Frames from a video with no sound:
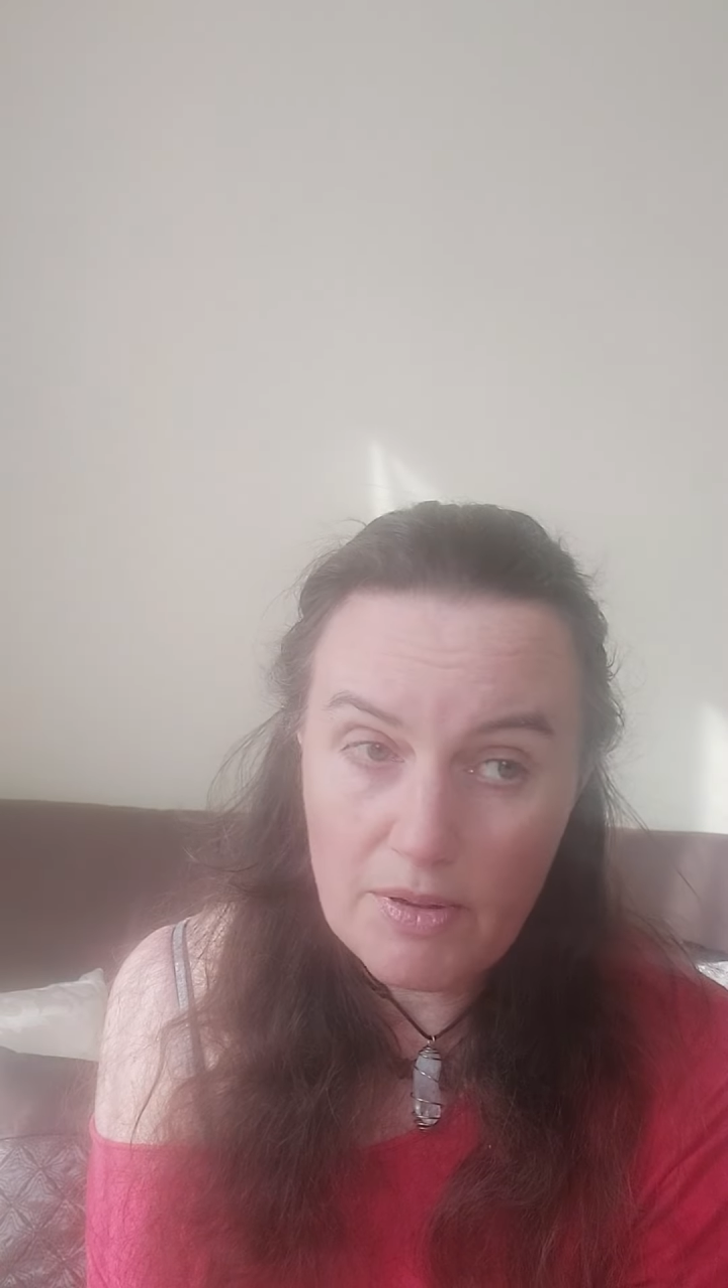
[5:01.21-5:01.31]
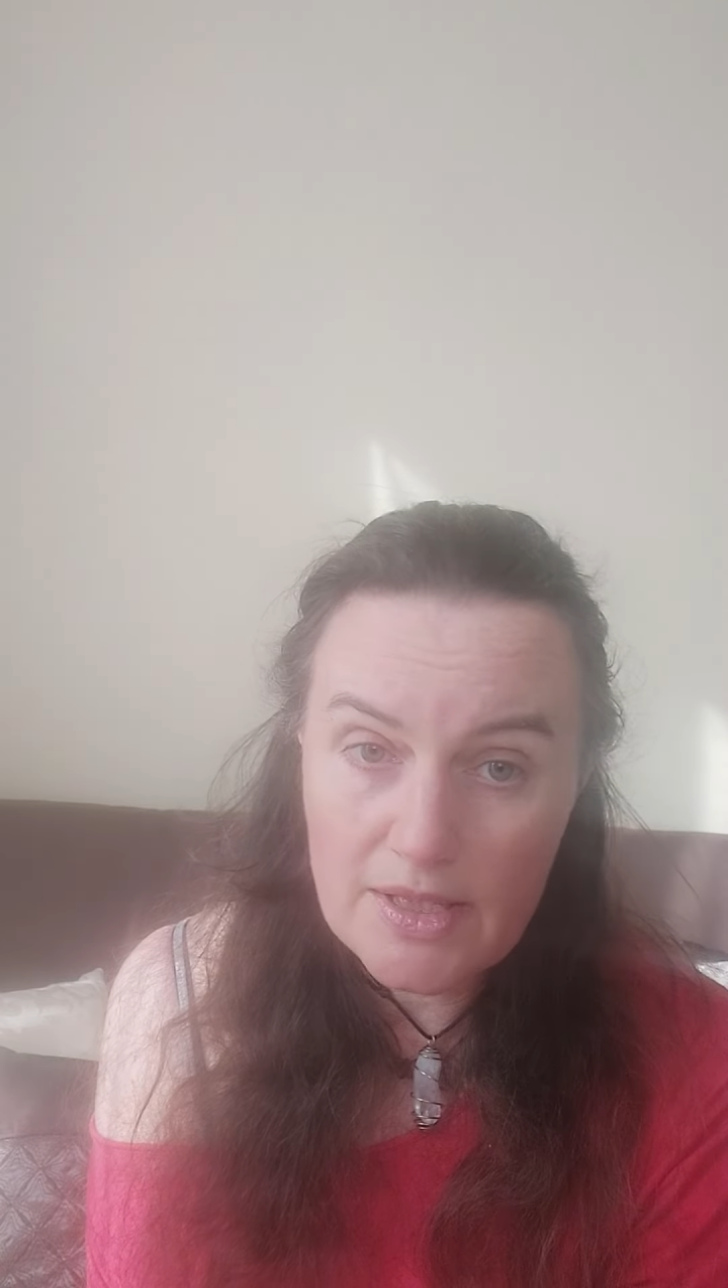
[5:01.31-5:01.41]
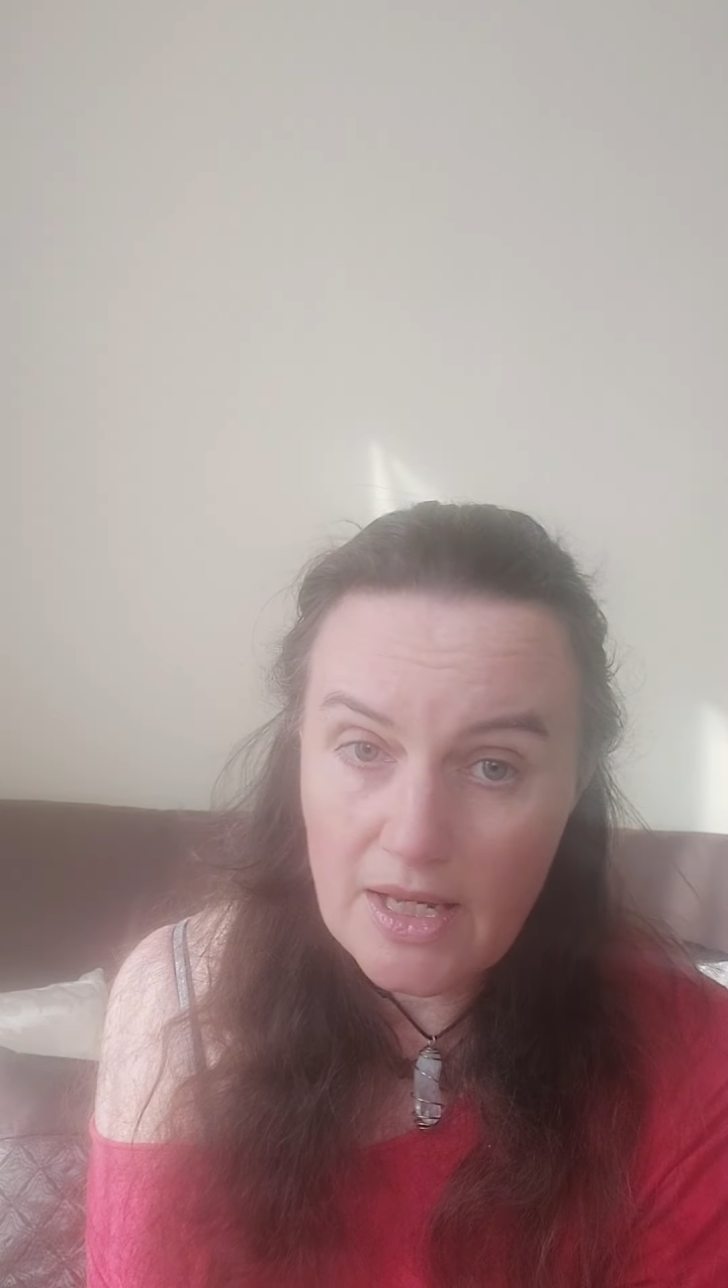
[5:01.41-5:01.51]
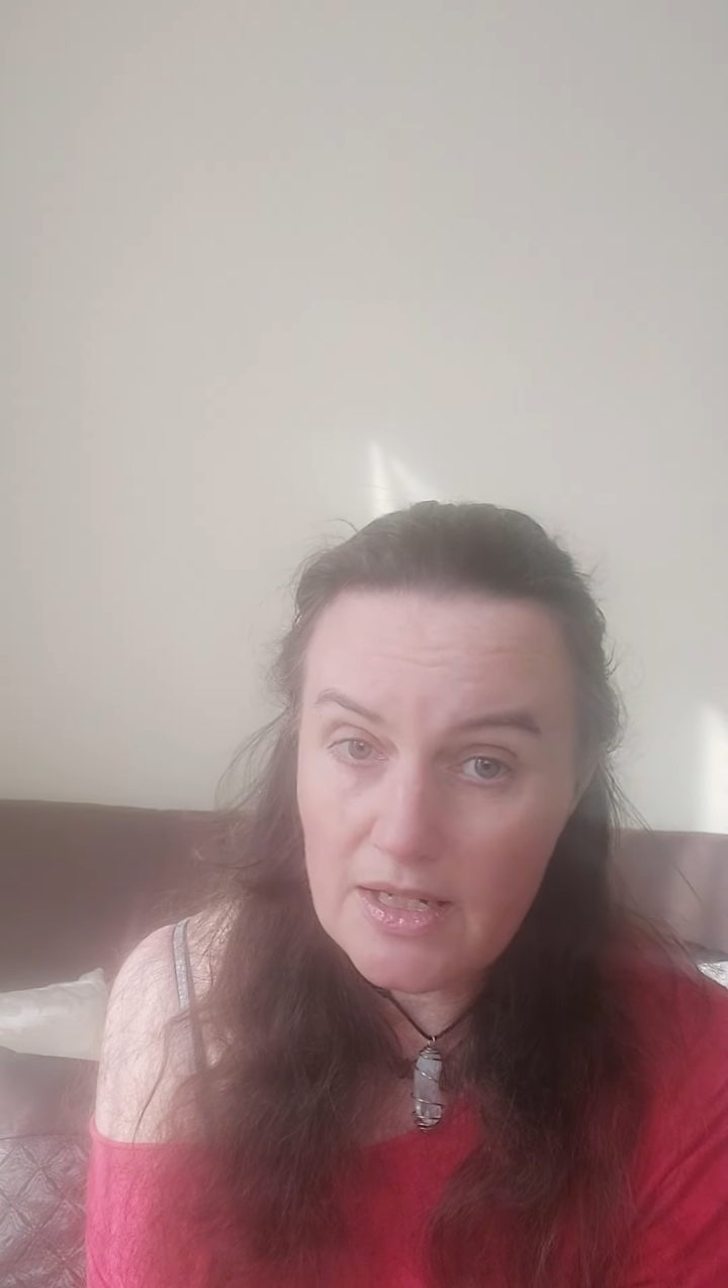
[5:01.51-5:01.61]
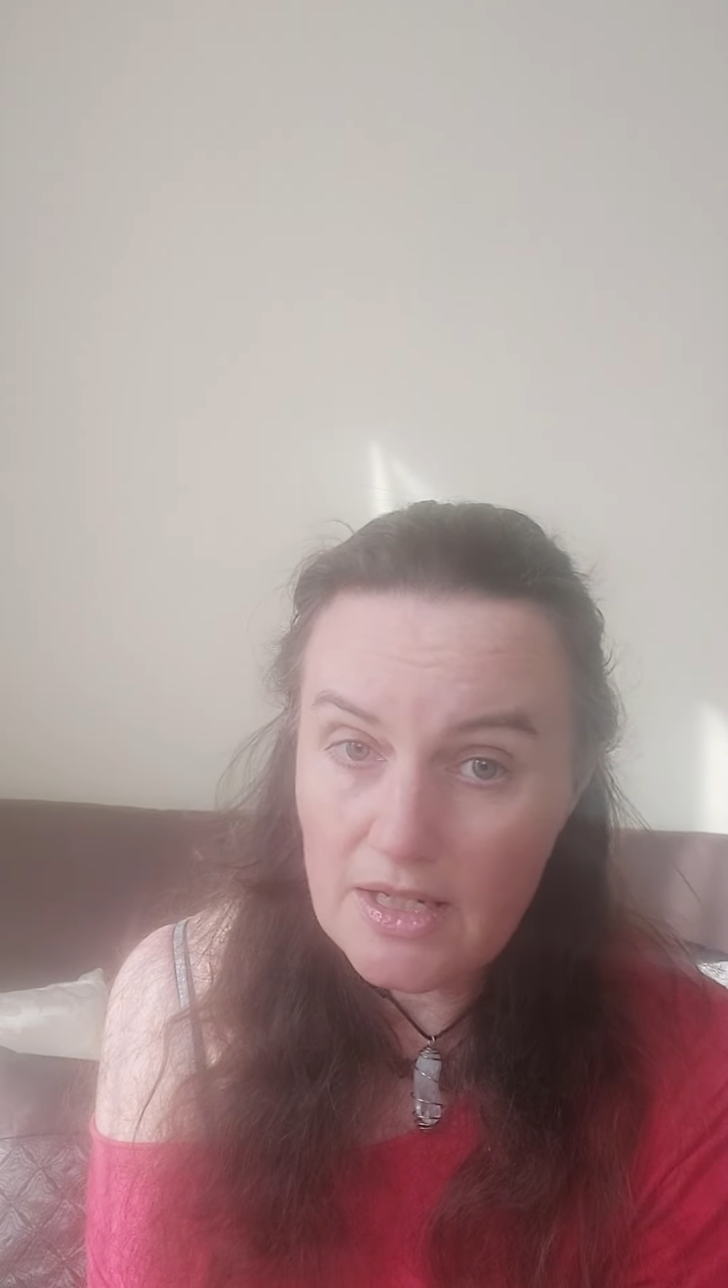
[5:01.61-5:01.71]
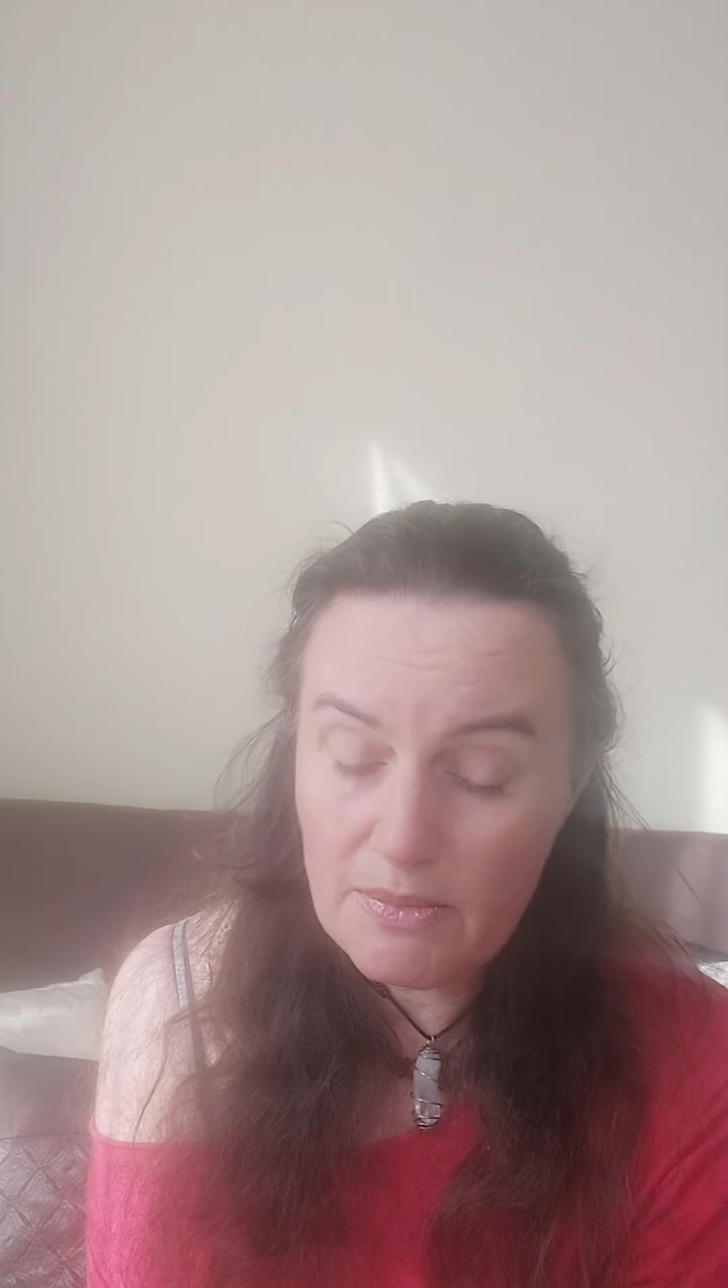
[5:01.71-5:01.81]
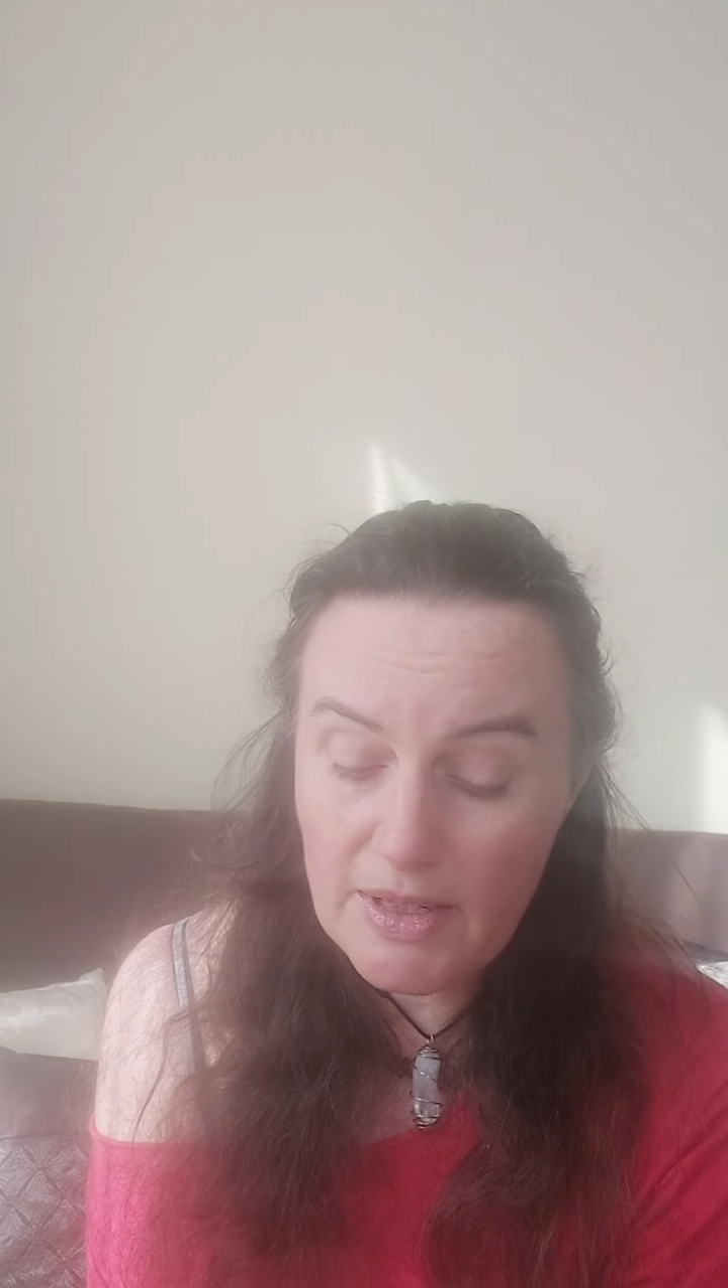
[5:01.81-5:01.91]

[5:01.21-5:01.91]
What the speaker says: placenta to